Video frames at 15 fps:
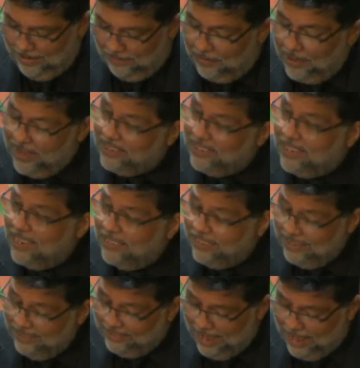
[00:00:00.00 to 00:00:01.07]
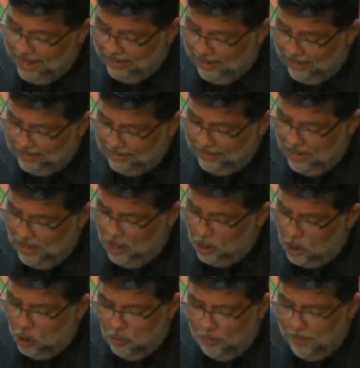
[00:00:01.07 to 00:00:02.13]
Verse 13 tells us,
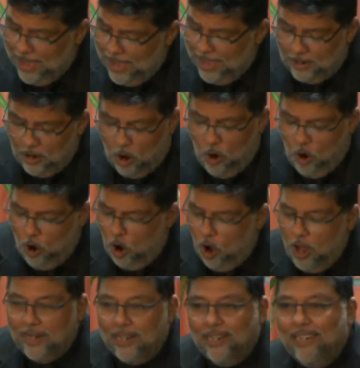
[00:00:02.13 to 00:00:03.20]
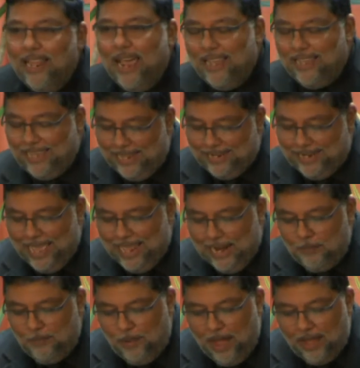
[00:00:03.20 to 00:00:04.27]
you made all the delicate
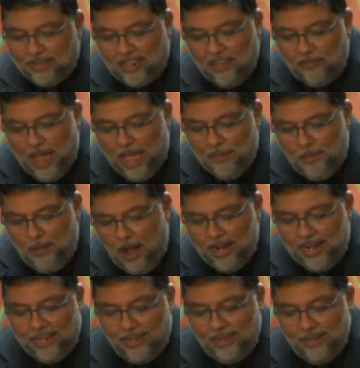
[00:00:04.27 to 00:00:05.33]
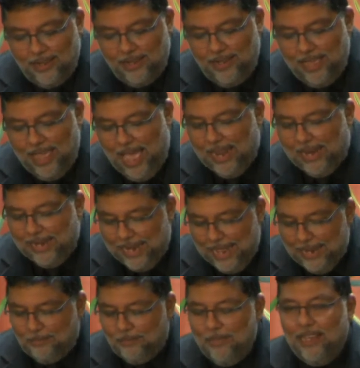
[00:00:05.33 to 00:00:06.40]
inner parts of my body and
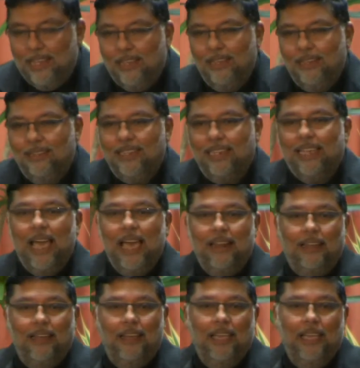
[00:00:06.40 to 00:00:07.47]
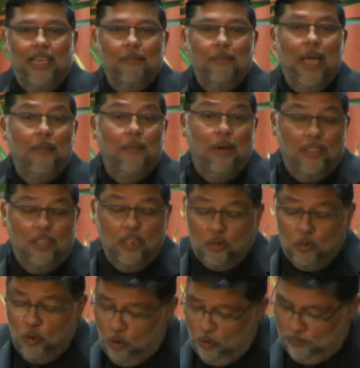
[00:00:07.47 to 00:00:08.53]
knit me together in my
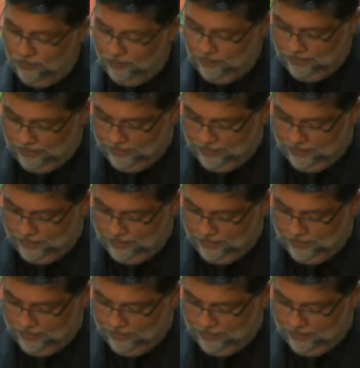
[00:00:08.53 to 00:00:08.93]
mother's womb.